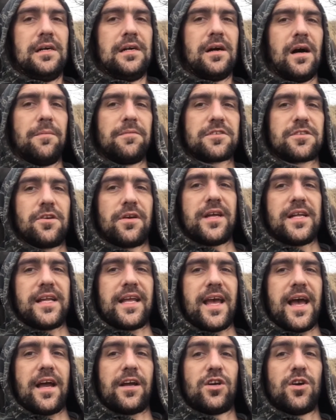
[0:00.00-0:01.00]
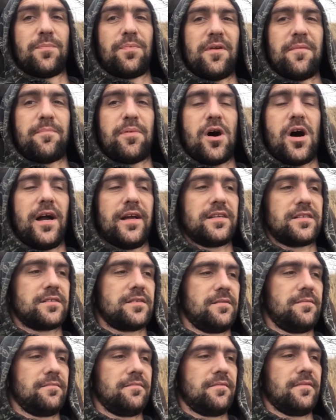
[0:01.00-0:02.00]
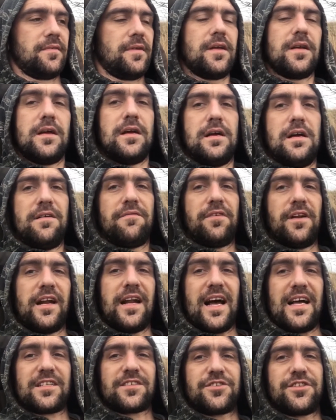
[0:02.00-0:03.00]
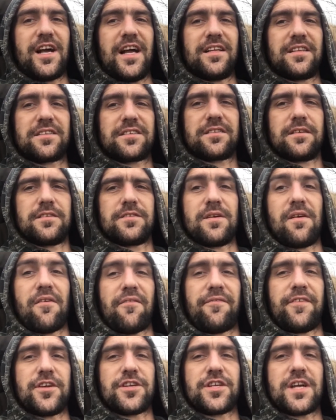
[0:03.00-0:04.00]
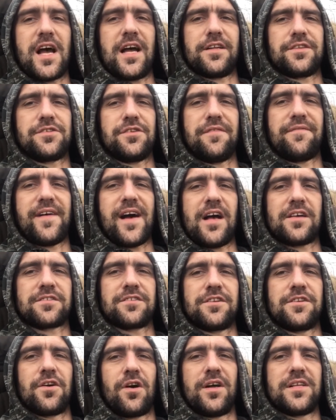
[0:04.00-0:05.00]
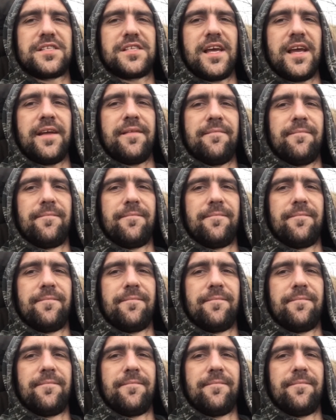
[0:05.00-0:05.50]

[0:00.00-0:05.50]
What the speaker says: I'm just looking to get a couple of bites for the last chance to have a fish out in 2019.